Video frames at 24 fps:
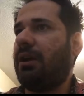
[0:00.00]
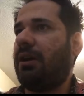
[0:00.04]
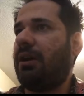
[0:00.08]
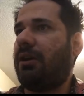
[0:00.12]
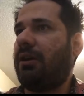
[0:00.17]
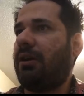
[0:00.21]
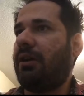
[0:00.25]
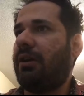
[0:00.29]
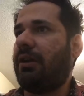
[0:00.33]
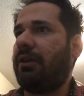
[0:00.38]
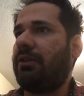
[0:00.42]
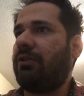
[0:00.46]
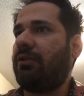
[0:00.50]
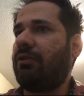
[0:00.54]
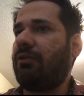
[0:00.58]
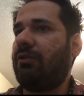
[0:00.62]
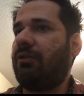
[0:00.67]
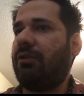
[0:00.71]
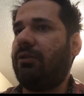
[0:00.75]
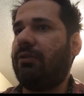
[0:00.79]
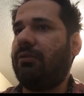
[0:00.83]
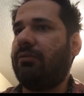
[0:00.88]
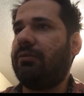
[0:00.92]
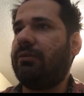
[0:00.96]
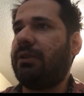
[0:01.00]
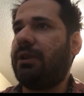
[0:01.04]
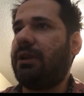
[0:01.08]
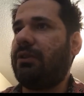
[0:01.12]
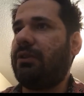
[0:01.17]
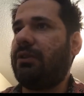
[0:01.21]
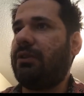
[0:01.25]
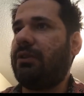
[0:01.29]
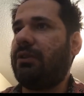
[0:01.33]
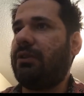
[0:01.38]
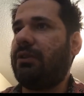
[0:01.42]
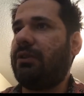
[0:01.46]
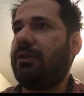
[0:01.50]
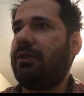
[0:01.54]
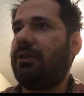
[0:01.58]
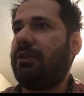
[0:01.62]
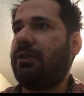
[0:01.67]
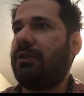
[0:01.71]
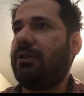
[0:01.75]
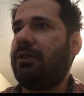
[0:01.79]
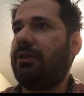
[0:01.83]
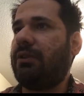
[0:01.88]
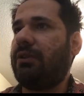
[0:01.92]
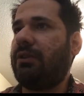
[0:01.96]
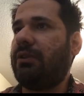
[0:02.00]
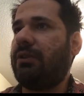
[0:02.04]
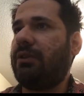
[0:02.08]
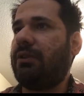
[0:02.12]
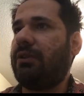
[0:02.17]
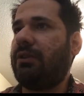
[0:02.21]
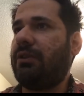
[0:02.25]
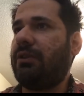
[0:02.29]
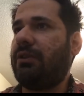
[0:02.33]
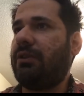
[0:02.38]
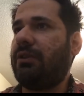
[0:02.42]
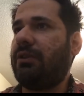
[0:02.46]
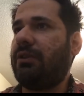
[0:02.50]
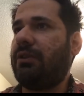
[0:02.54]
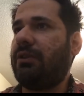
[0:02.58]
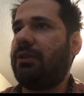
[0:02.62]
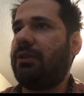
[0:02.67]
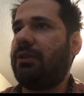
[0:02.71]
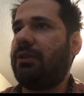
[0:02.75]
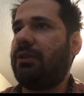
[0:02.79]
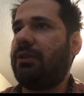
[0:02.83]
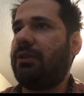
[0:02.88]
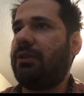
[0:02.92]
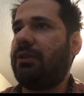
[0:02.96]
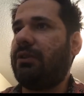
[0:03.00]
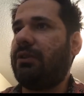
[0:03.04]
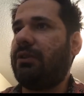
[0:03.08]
All right, so let's go and work